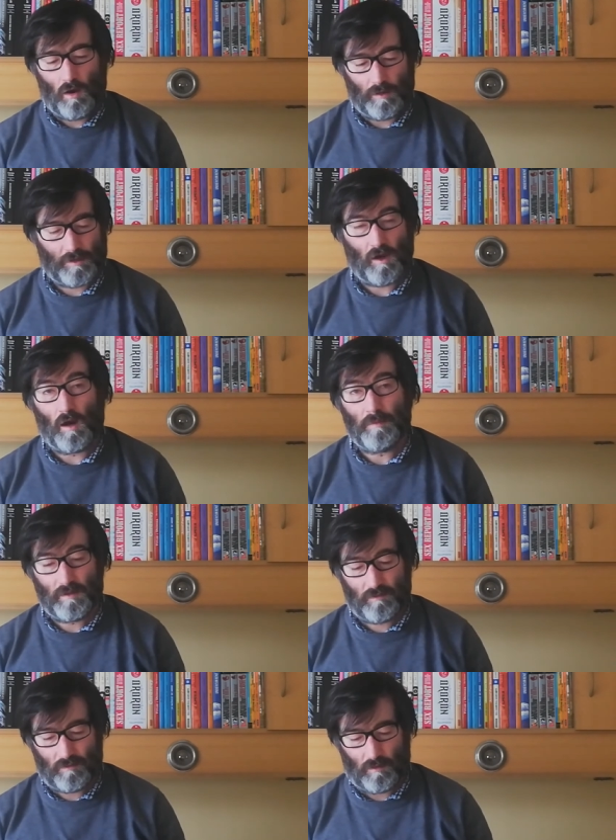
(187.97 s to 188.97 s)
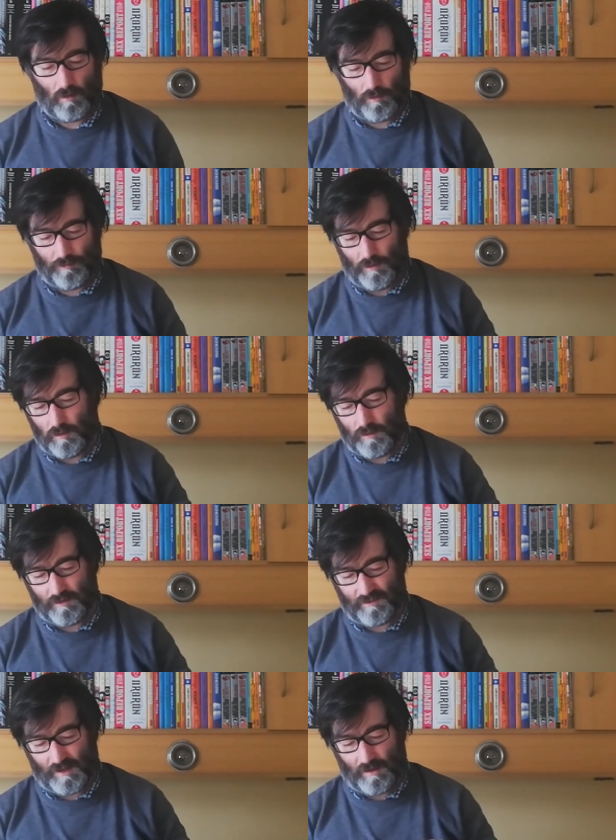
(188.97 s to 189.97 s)
on the comments of
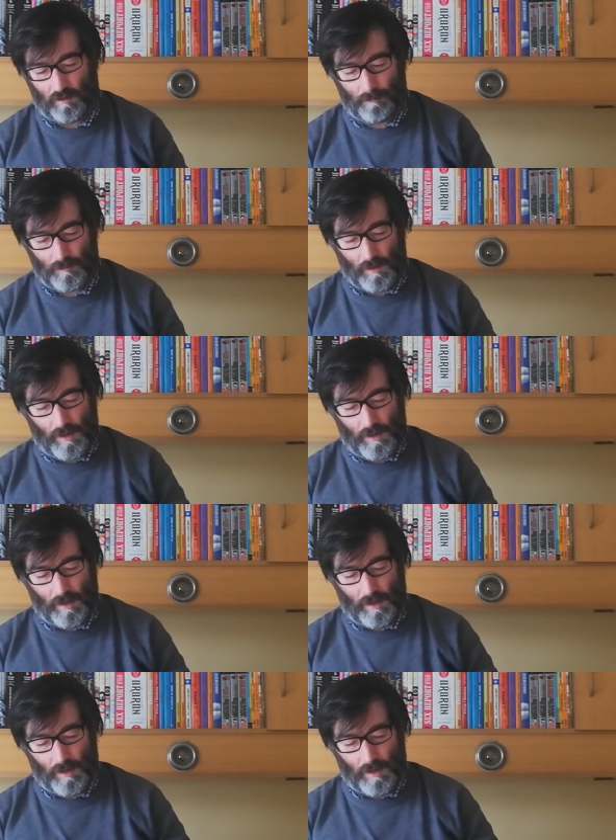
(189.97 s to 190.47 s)
her channel